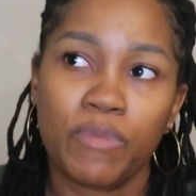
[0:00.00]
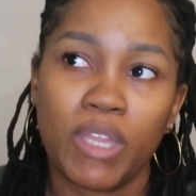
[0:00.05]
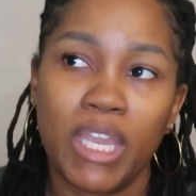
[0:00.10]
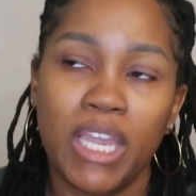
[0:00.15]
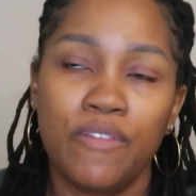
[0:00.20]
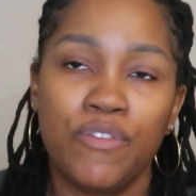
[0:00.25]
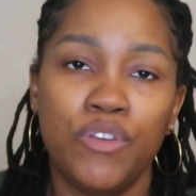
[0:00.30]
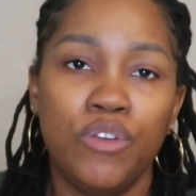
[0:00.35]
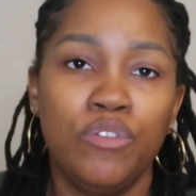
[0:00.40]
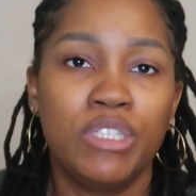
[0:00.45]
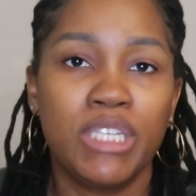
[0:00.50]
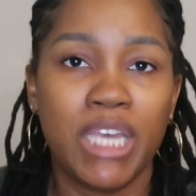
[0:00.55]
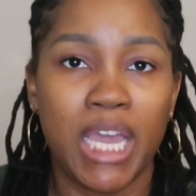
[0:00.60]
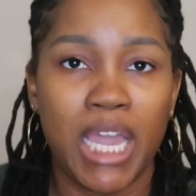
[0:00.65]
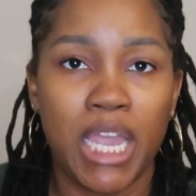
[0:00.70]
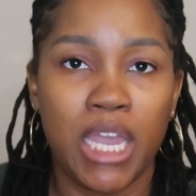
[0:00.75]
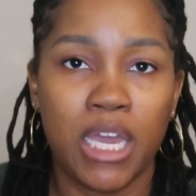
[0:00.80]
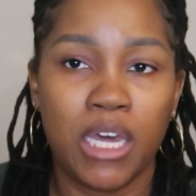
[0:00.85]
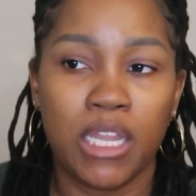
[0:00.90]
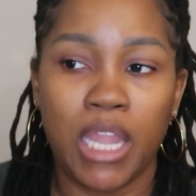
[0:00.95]
if you
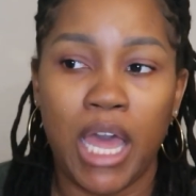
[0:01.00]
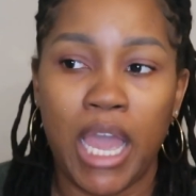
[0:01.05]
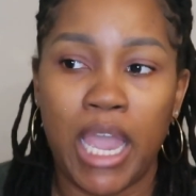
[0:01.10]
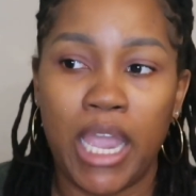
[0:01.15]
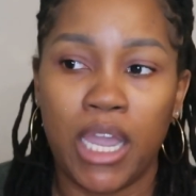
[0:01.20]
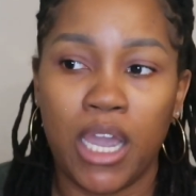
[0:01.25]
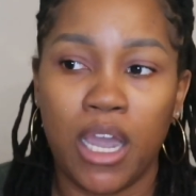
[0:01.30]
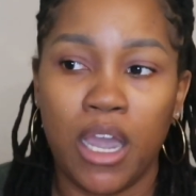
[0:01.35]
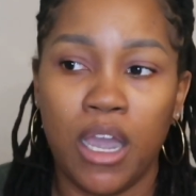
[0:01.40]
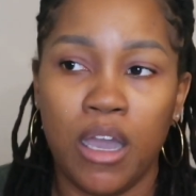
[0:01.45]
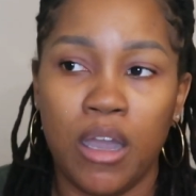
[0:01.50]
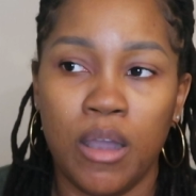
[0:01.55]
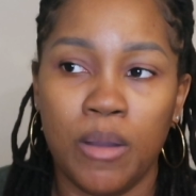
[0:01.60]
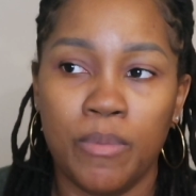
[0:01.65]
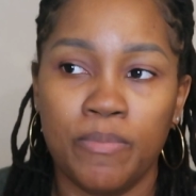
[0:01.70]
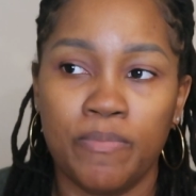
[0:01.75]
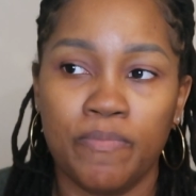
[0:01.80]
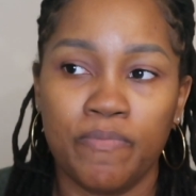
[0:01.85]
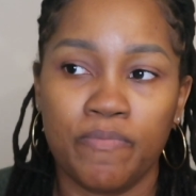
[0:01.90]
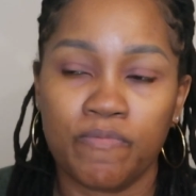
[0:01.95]
take like
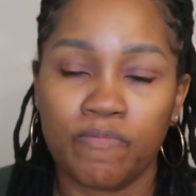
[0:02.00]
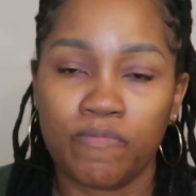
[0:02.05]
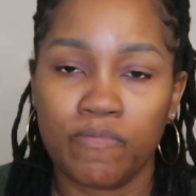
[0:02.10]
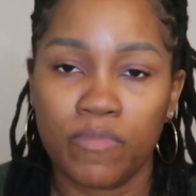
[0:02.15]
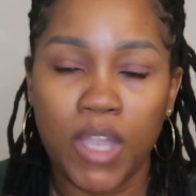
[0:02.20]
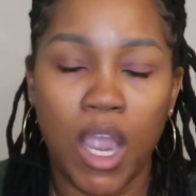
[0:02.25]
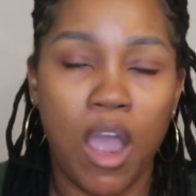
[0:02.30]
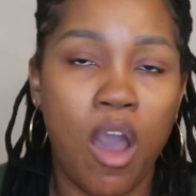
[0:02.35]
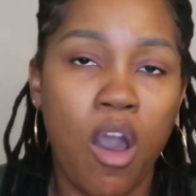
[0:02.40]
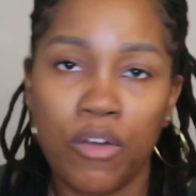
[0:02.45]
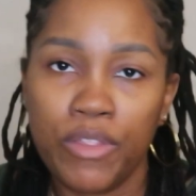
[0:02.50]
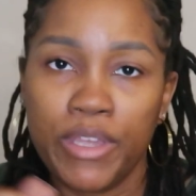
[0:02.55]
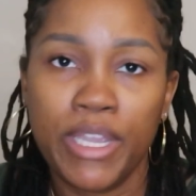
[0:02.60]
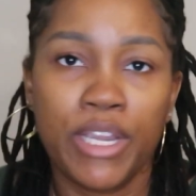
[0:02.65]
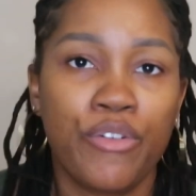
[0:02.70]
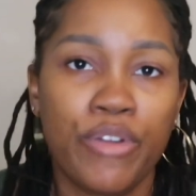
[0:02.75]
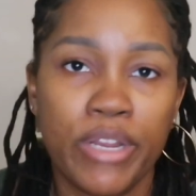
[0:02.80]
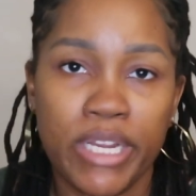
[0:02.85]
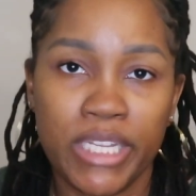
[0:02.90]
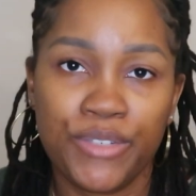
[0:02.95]
all the
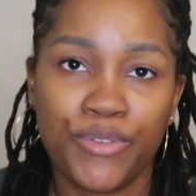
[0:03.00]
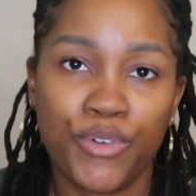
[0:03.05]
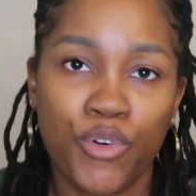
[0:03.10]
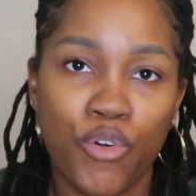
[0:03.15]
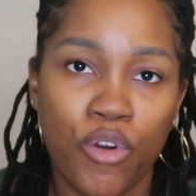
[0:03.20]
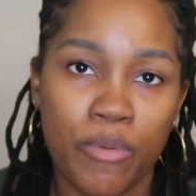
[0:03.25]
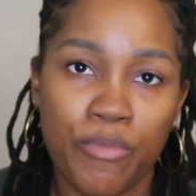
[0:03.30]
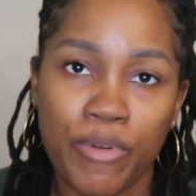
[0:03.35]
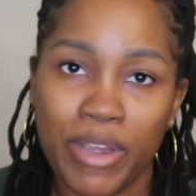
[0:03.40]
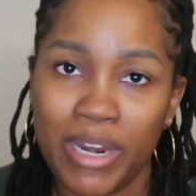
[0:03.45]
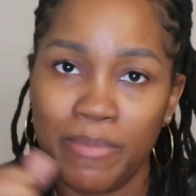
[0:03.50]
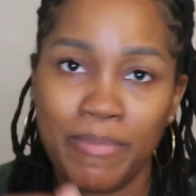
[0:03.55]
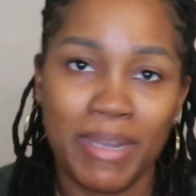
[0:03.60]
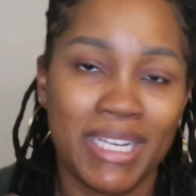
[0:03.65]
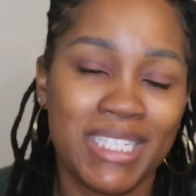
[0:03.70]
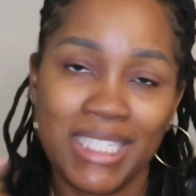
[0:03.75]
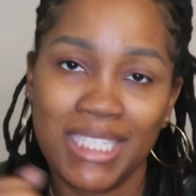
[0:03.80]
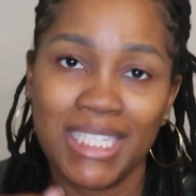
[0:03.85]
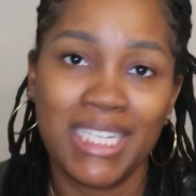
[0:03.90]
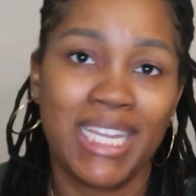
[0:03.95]
ingredients for cornbread and
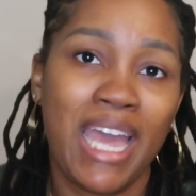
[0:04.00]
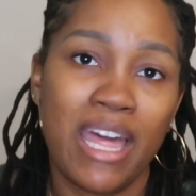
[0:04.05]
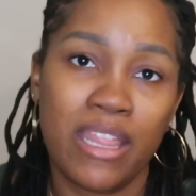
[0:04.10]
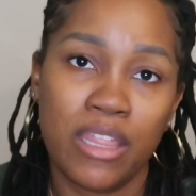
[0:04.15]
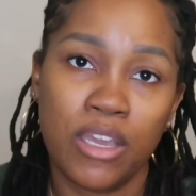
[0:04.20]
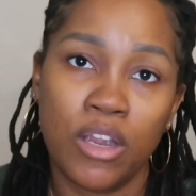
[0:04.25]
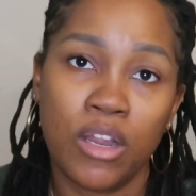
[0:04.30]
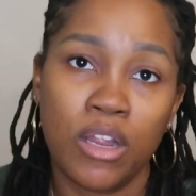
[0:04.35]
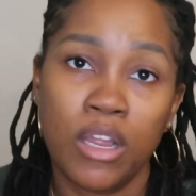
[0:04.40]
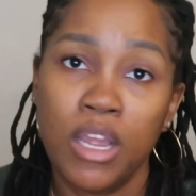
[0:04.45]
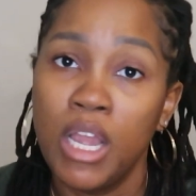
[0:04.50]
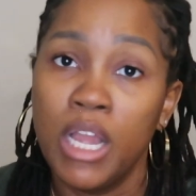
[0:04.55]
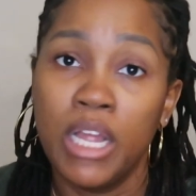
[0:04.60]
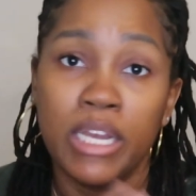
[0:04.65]
mix it together.